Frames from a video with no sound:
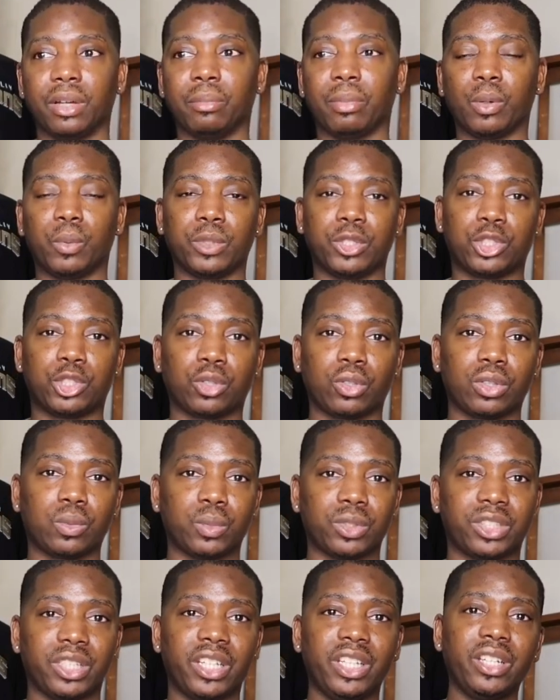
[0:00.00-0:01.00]
But when
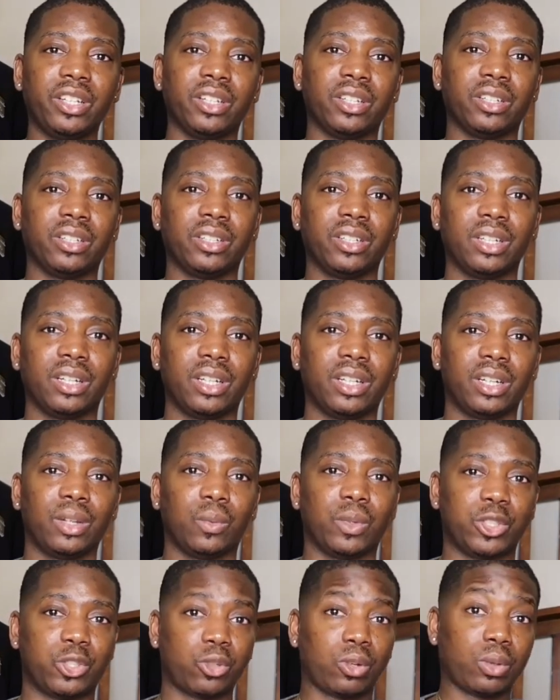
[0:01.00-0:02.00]
Jordan was here,
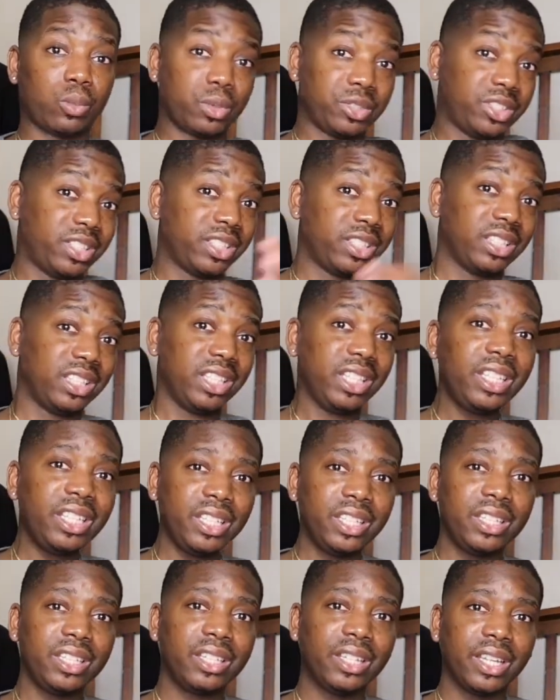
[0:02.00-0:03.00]
when Jordan was in the
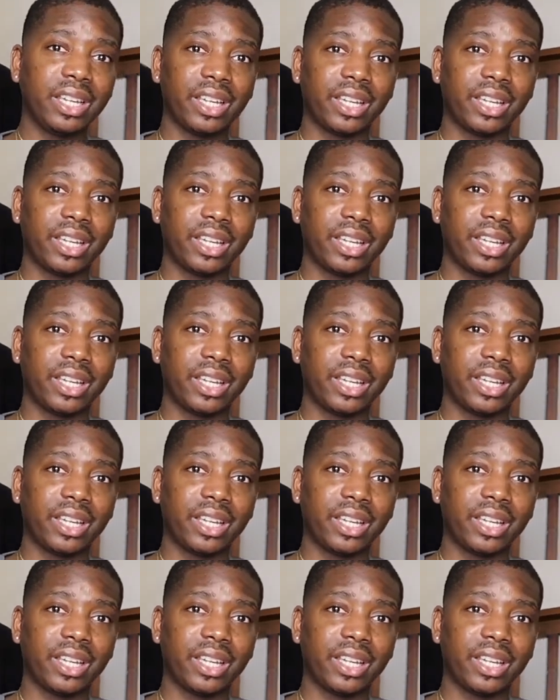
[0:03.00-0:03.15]
league,